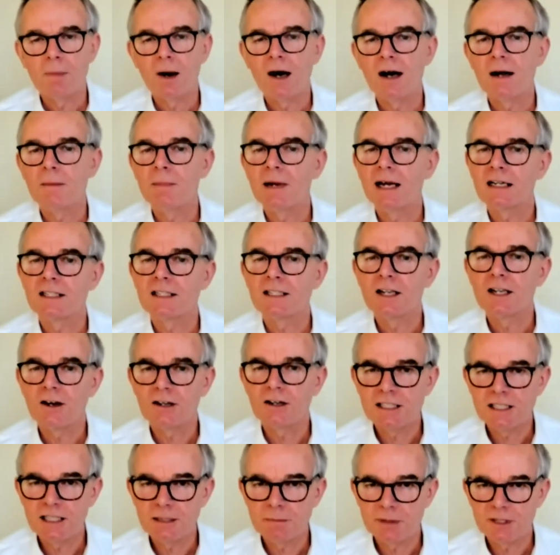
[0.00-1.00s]
by about
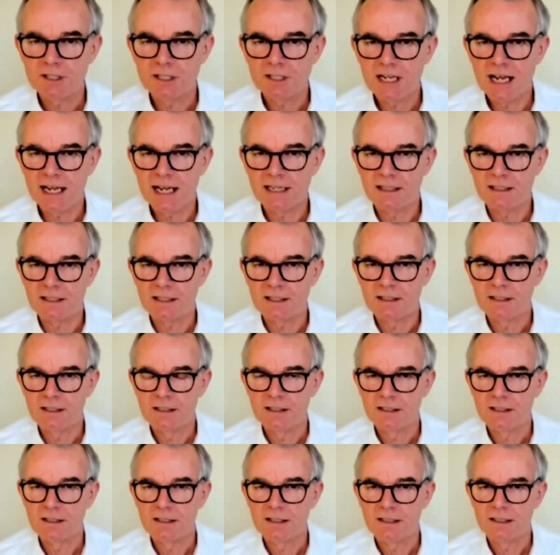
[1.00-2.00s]
90%.
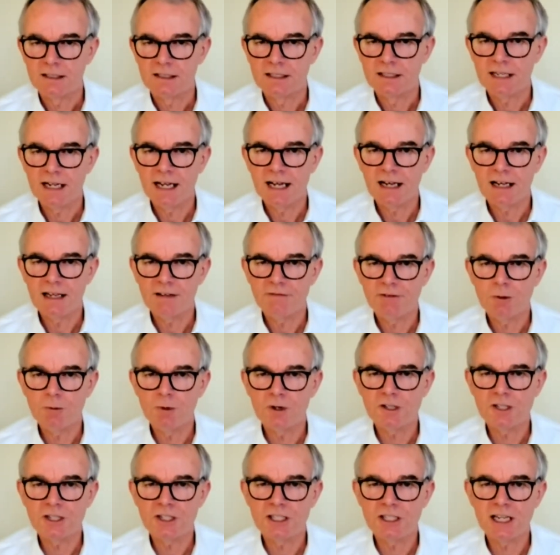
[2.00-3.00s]
Now, if you
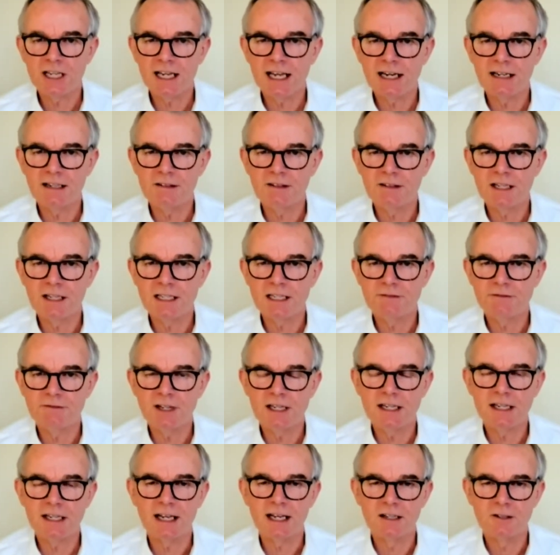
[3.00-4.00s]
want to see any of these
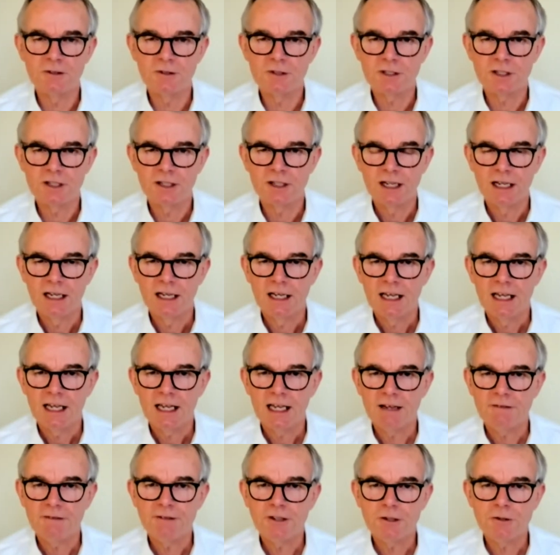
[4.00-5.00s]
videos,
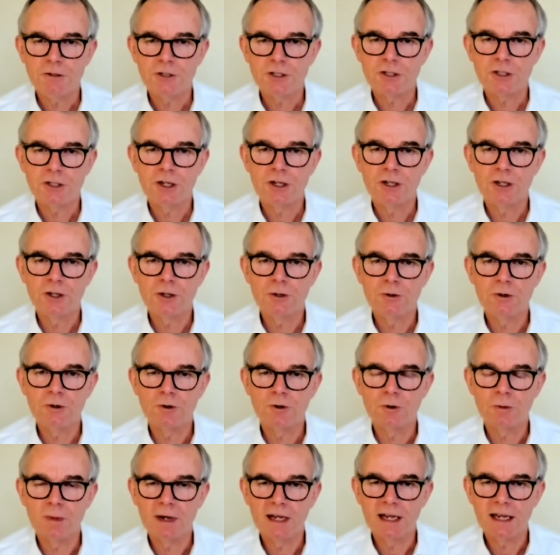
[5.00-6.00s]
if you just
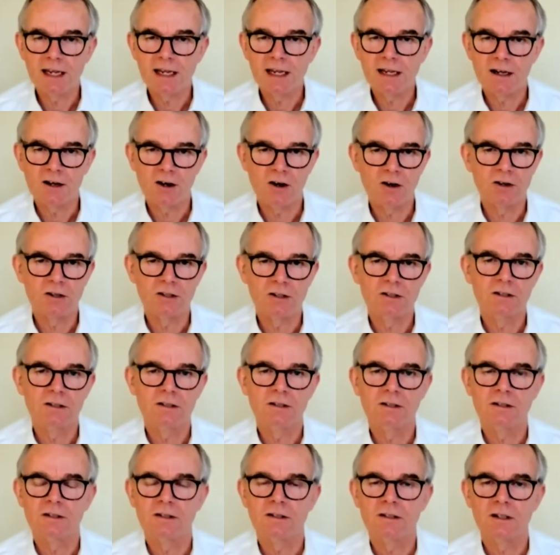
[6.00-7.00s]
Google me
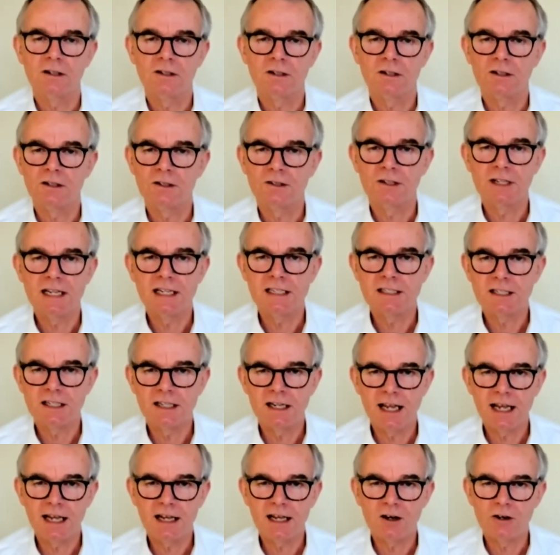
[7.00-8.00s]
on the
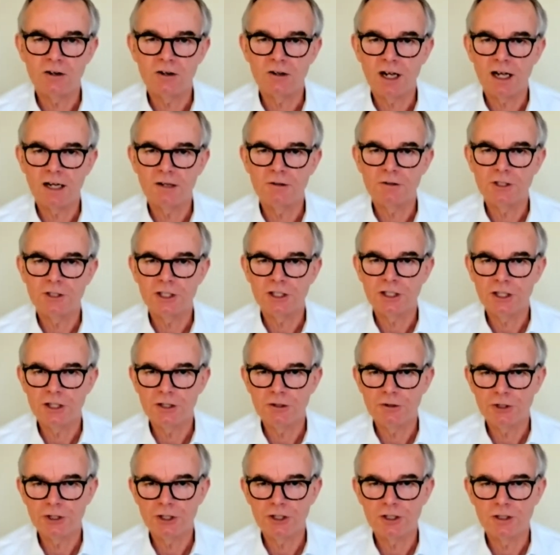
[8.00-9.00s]
internet or go to
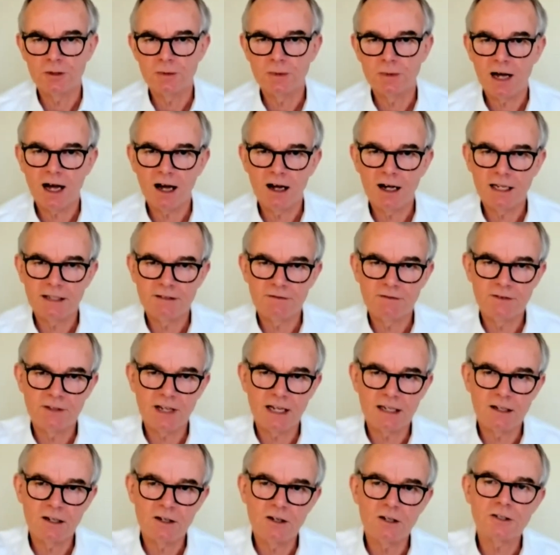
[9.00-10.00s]
YouTube, I've
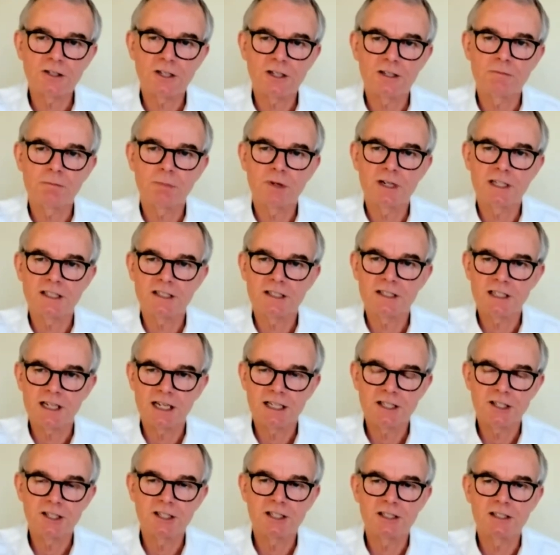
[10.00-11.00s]
done lots of
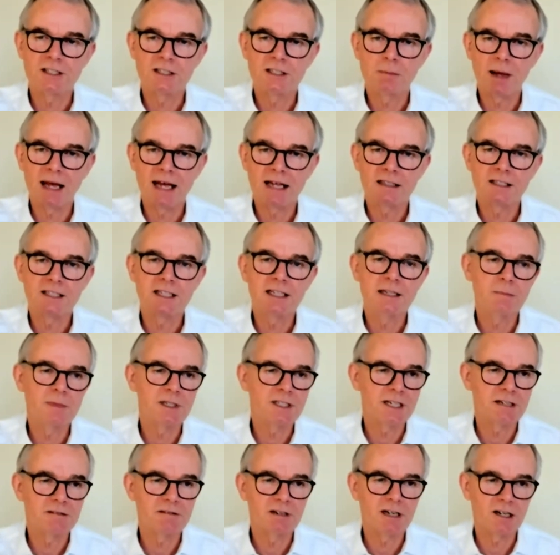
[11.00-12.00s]
presentations about
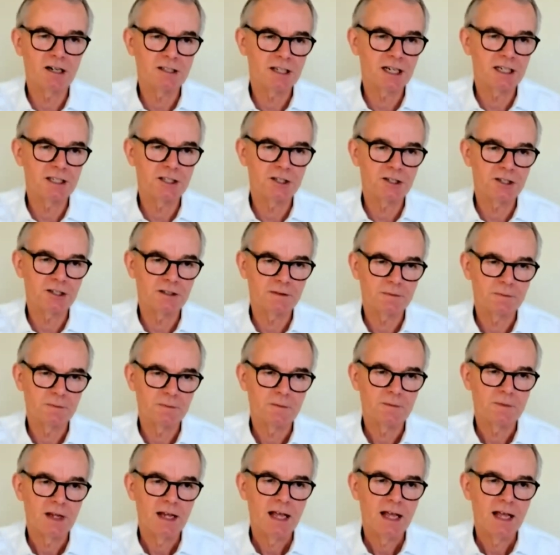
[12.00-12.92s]
dematerialization.